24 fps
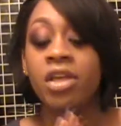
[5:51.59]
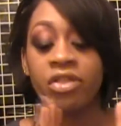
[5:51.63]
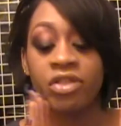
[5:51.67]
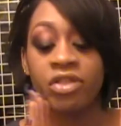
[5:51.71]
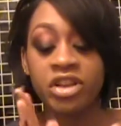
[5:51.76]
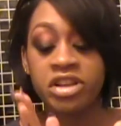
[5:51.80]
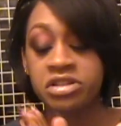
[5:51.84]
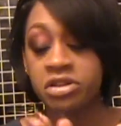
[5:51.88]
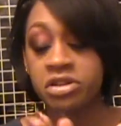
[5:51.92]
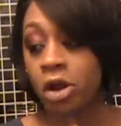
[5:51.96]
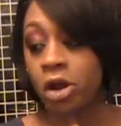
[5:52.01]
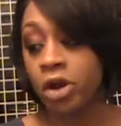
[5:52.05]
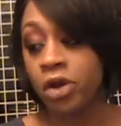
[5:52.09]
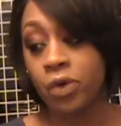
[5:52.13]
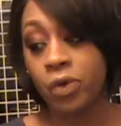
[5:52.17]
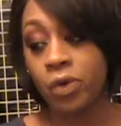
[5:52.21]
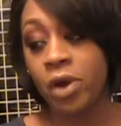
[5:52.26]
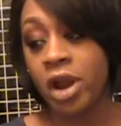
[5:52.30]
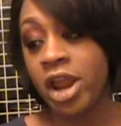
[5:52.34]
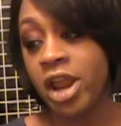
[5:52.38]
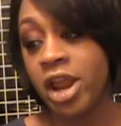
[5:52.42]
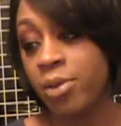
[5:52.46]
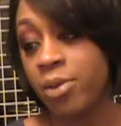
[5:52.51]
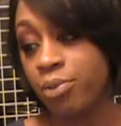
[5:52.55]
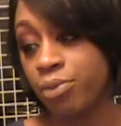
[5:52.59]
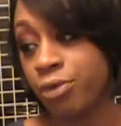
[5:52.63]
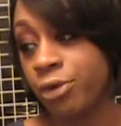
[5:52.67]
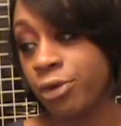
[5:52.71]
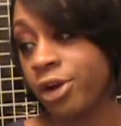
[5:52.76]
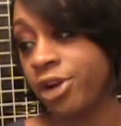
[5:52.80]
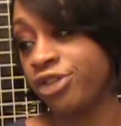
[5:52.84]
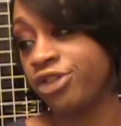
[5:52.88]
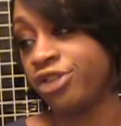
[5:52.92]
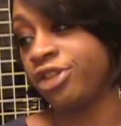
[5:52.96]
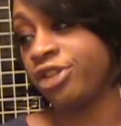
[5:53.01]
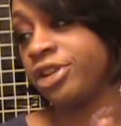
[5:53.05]
These are great
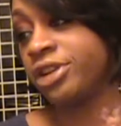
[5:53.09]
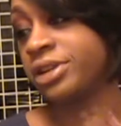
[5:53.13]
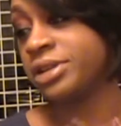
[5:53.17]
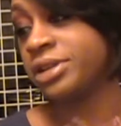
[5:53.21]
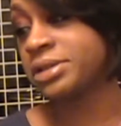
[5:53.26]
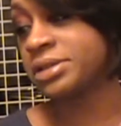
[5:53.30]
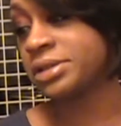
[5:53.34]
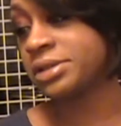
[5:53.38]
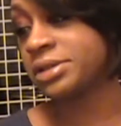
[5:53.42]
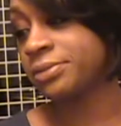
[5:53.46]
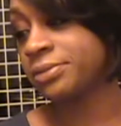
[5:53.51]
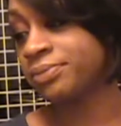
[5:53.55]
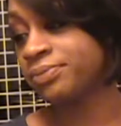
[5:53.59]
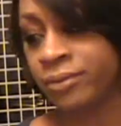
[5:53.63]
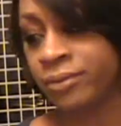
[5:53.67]
brushes.